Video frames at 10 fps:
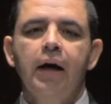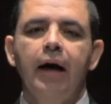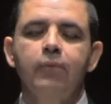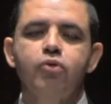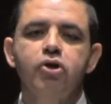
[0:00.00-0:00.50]

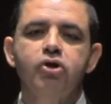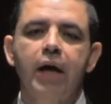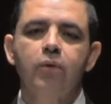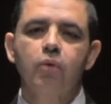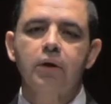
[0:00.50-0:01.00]
I
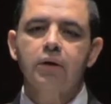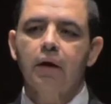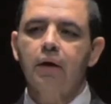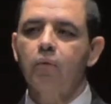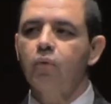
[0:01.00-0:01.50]
appreciate
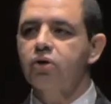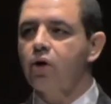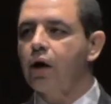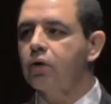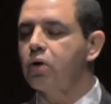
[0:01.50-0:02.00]
what
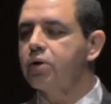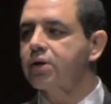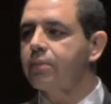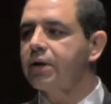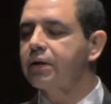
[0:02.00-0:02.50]
y'all do as
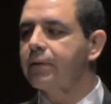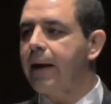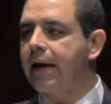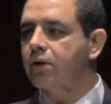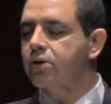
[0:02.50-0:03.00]
community
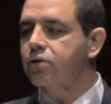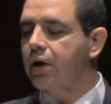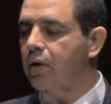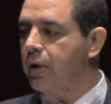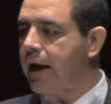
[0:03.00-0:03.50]
bankers.
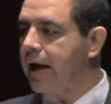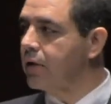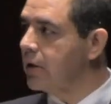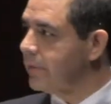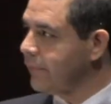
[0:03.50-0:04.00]
When
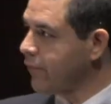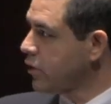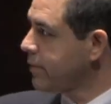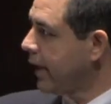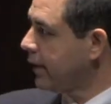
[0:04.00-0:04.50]
I
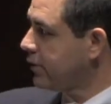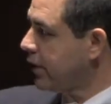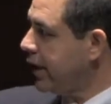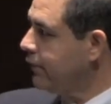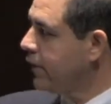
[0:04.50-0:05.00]
first met
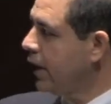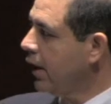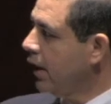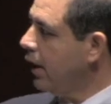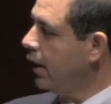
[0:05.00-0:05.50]
Steve,
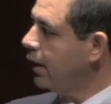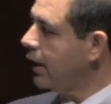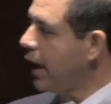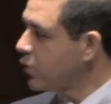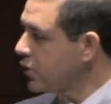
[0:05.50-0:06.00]

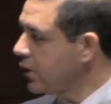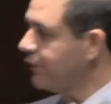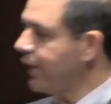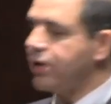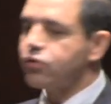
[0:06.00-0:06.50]
I was in the
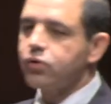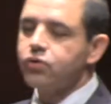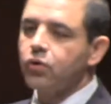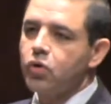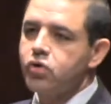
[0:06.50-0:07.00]
financial
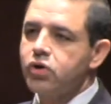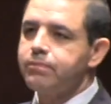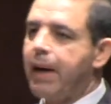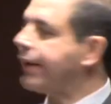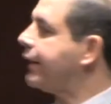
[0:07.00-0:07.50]
institutions
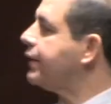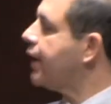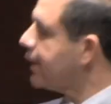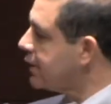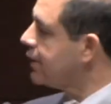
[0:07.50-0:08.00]
back in
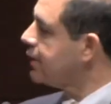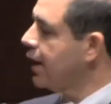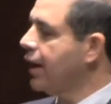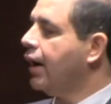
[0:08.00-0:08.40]
Texas,